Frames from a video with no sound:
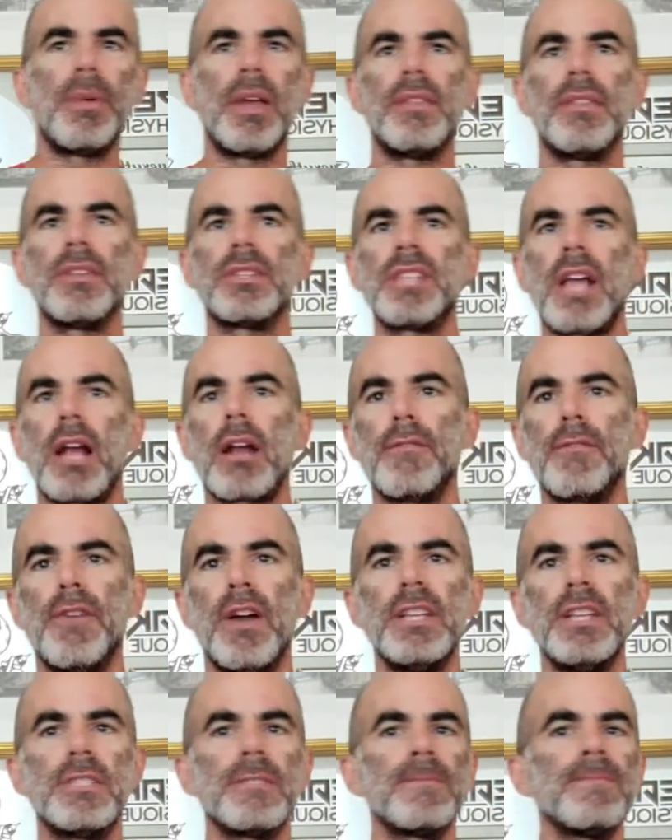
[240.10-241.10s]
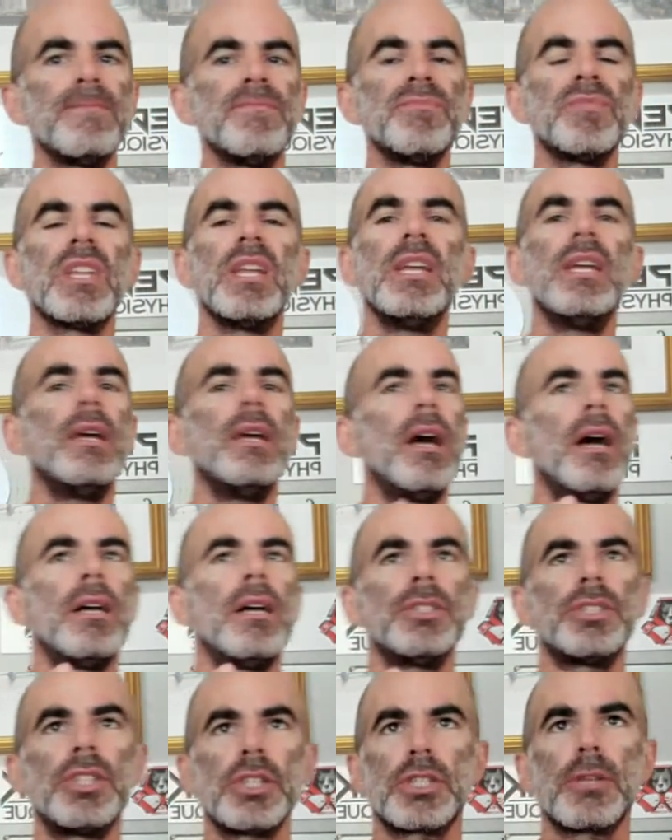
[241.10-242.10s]
and the sacrifice,
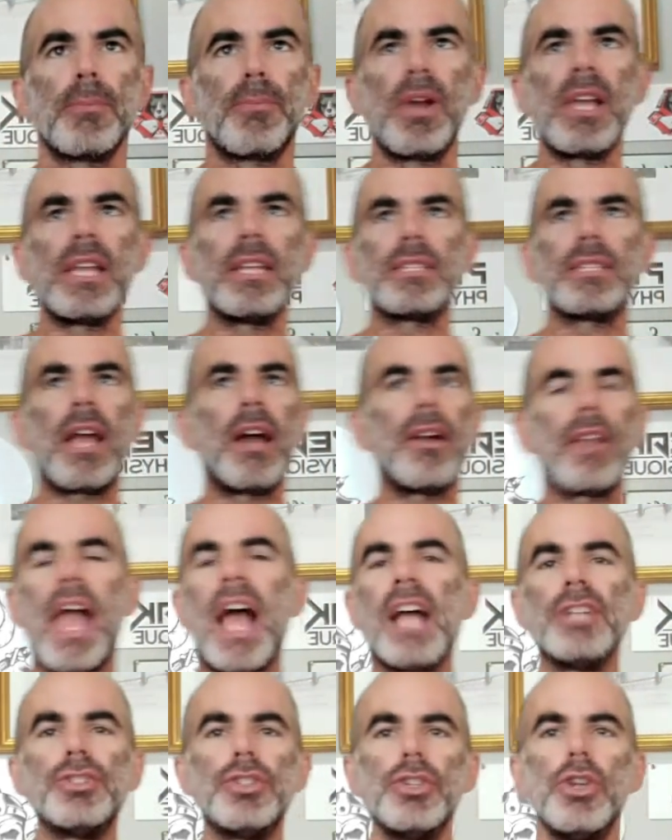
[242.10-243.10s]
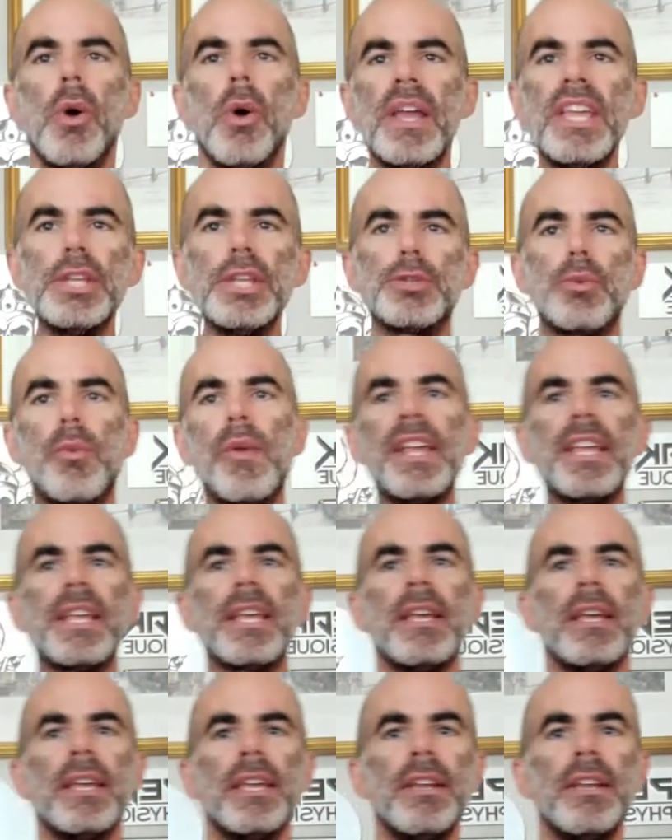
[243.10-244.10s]
just to break it down, as you know, each
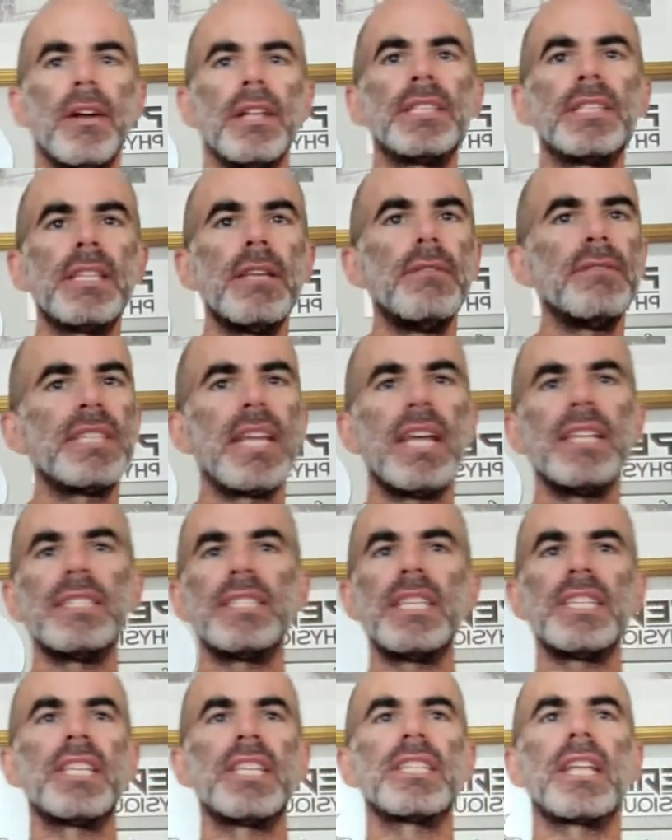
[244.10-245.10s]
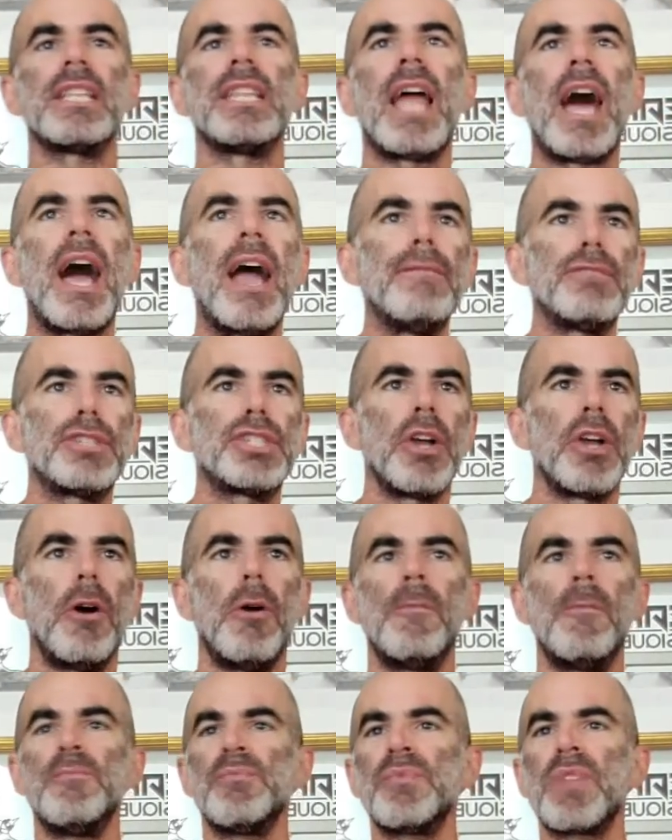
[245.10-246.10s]
week here on Steve Says, this is a live
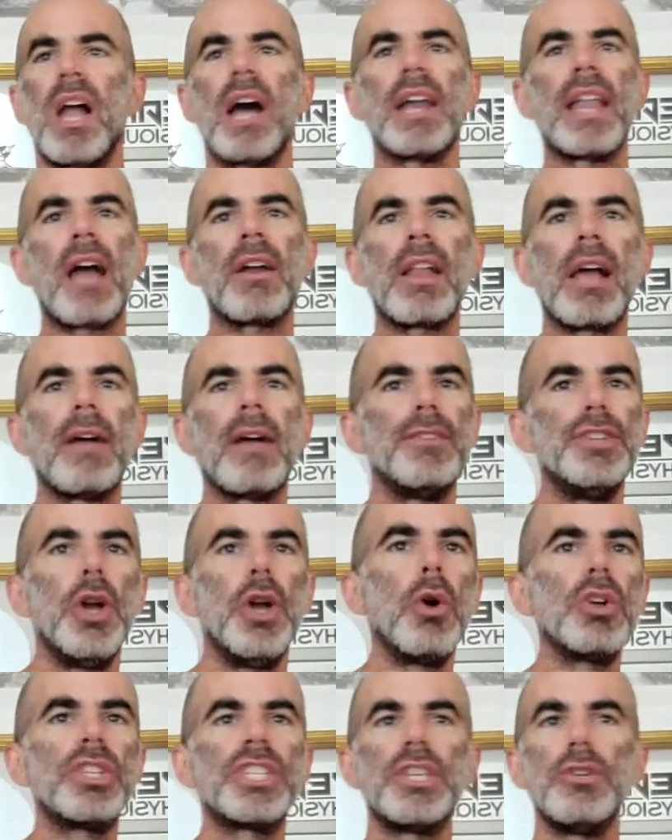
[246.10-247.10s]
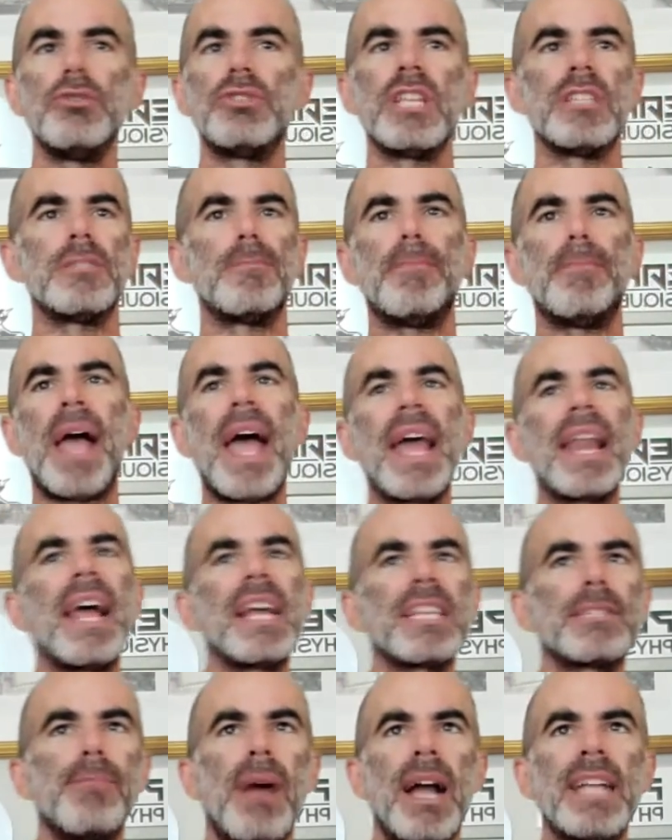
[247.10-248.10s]
show on how to have a no excuses,
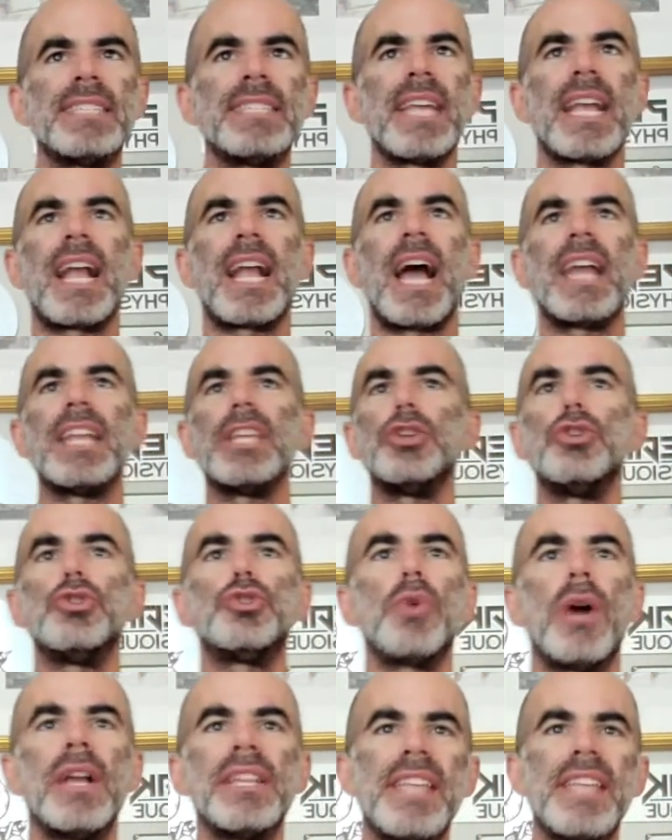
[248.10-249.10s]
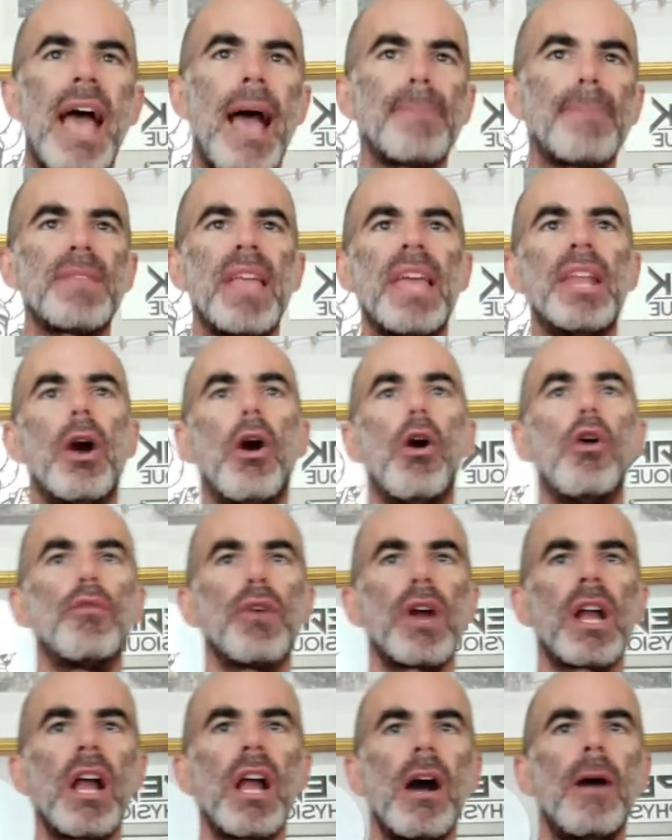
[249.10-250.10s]
badass mindset, guiding you to adapt and
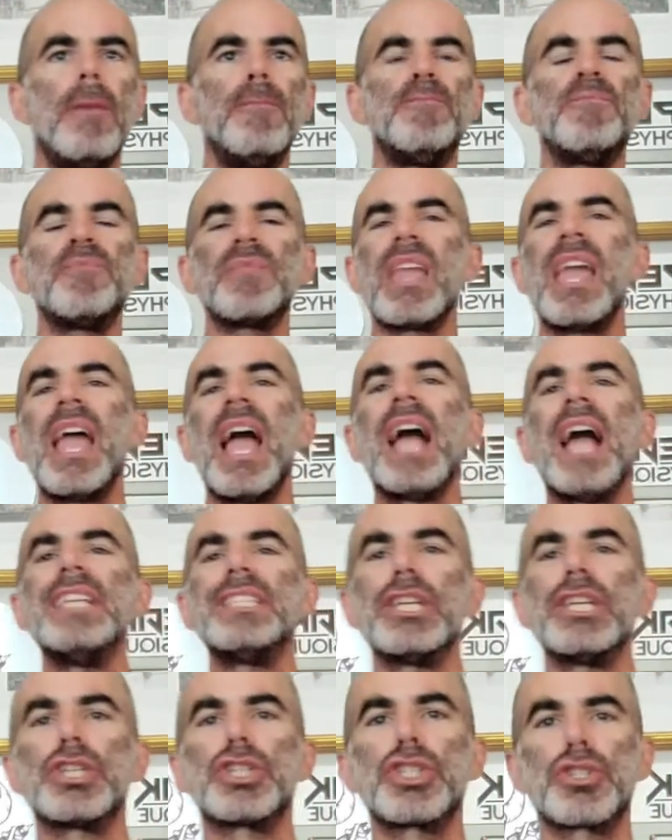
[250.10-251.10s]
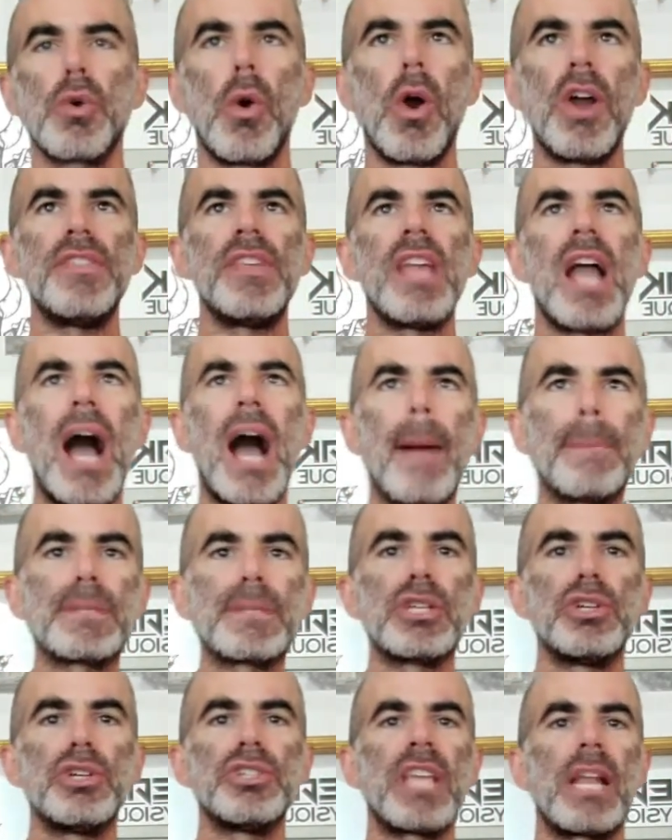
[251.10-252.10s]
overcome and destroy the
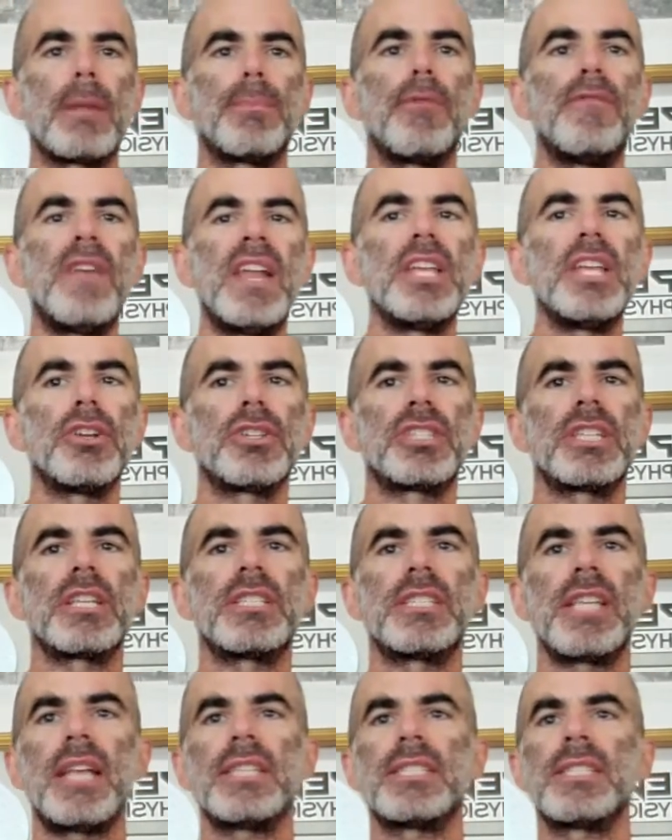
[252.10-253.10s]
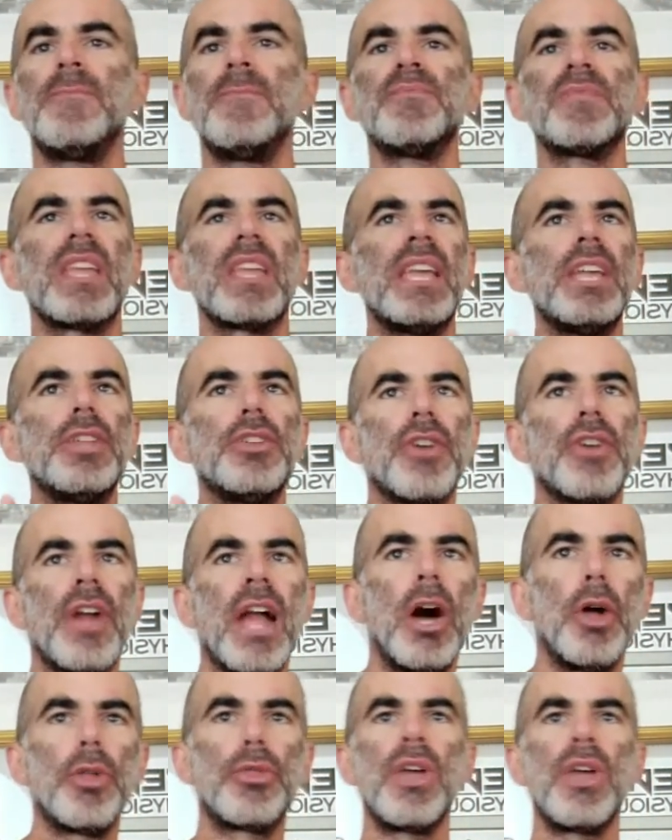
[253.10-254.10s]
obstacles that are preventing your success in your
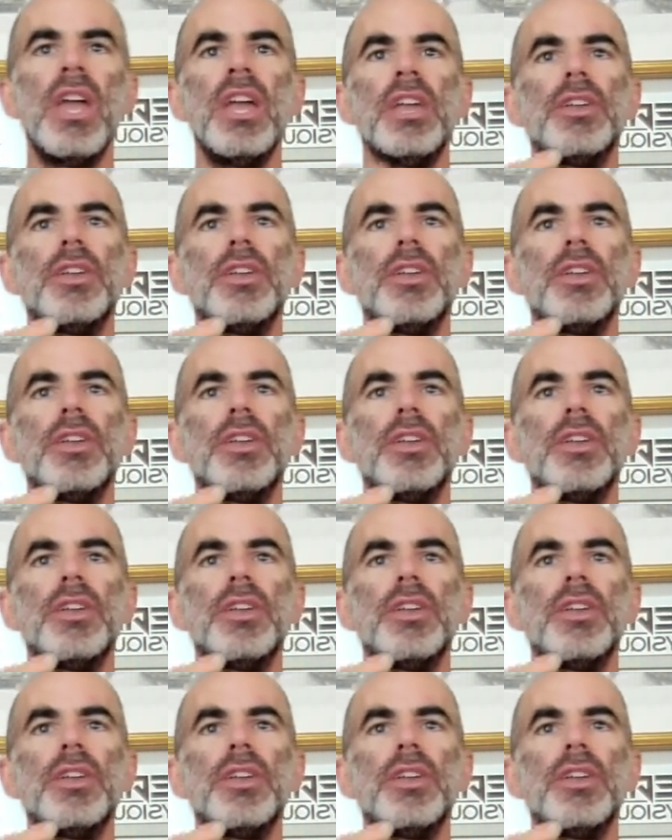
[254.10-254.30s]
health,